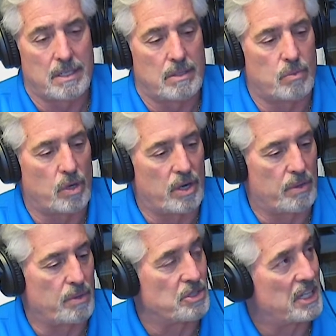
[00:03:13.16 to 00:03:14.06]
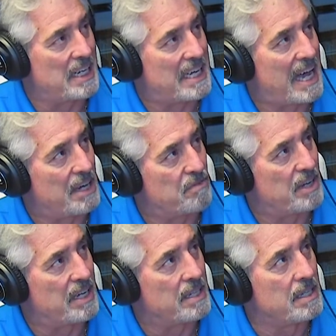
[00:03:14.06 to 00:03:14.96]
where there's any kind of
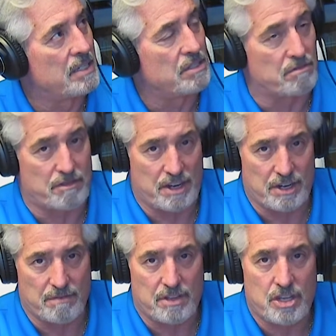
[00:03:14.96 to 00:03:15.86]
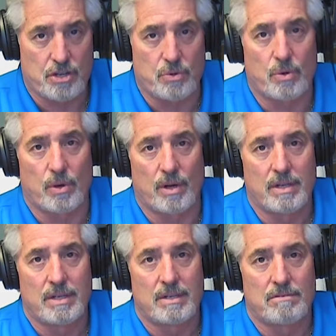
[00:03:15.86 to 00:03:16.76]
a definitive cure
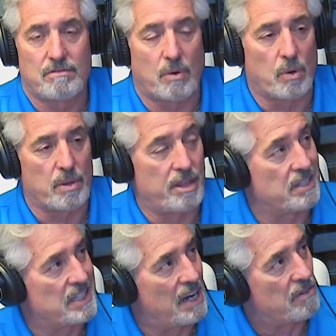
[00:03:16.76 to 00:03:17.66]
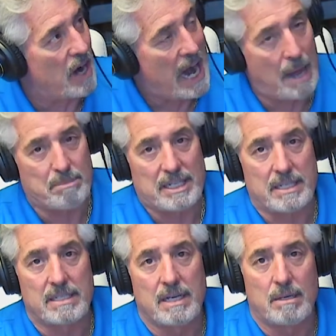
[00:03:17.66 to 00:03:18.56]
for this ever happening.
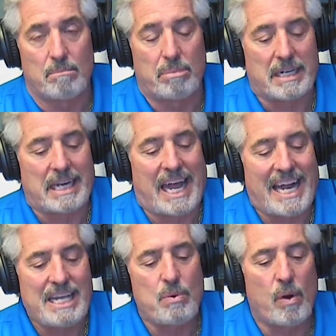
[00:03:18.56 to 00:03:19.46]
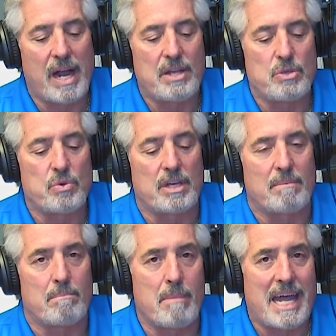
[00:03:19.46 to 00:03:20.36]
But any way you
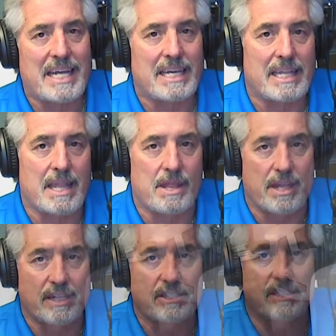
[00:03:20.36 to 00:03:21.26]
can make this